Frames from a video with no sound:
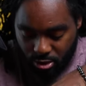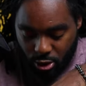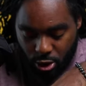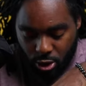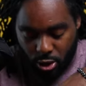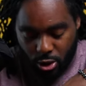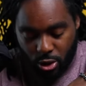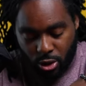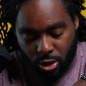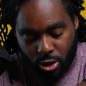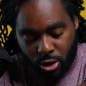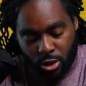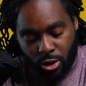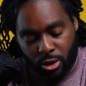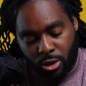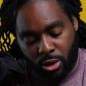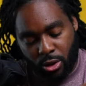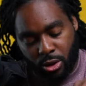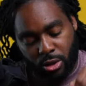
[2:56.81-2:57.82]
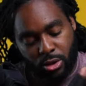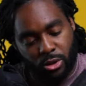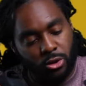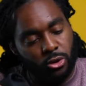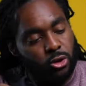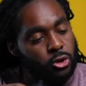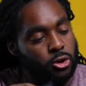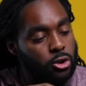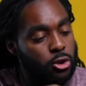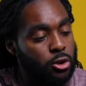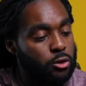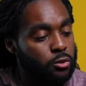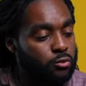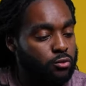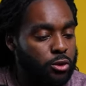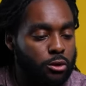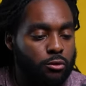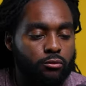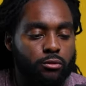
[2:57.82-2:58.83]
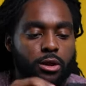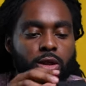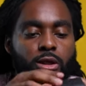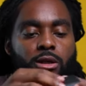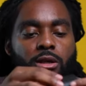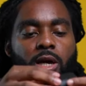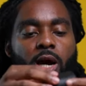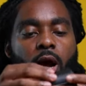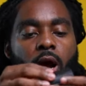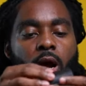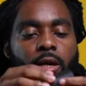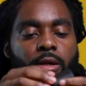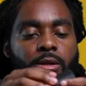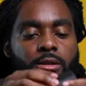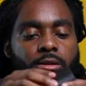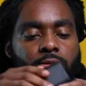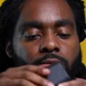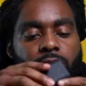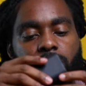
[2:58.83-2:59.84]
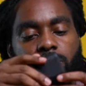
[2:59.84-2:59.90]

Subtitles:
And see what we got.